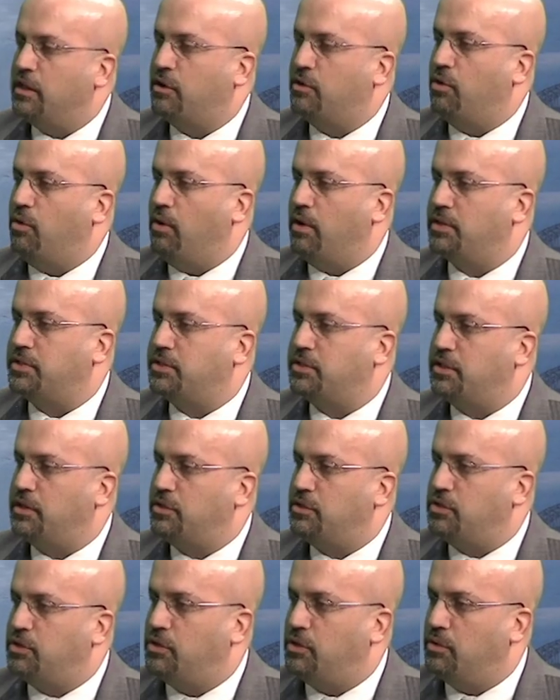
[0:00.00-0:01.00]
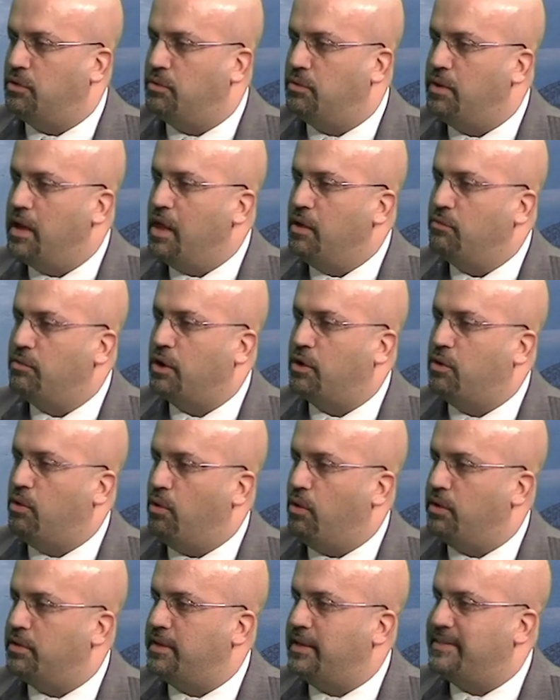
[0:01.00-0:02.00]
cost to
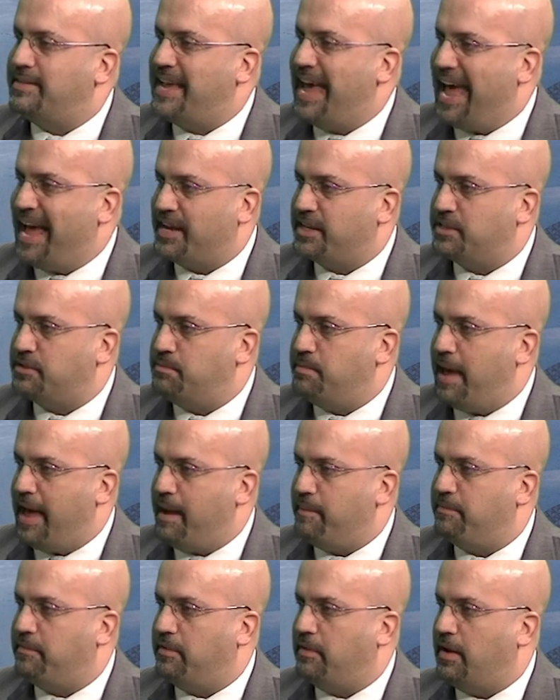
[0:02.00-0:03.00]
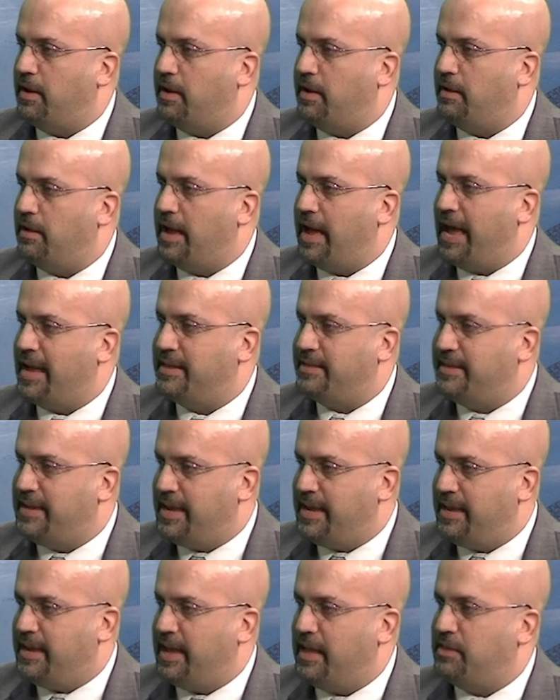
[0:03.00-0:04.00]
record the tax map
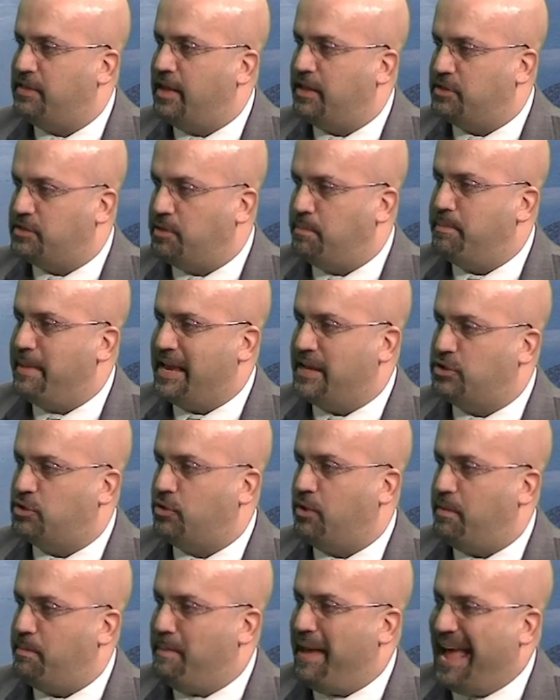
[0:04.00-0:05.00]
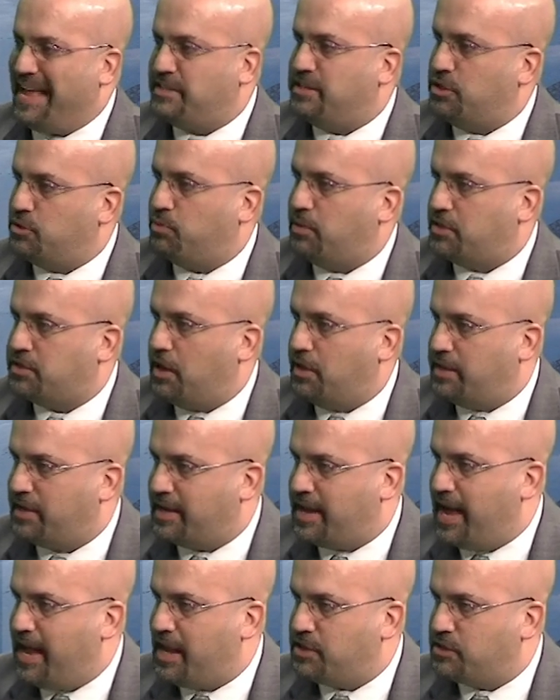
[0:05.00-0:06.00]
ID and to make sure it matches what's on the
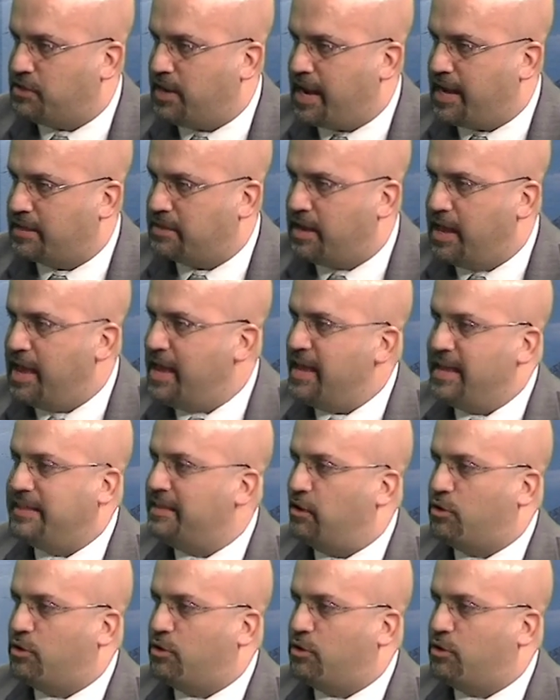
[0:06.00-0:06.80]
contract, the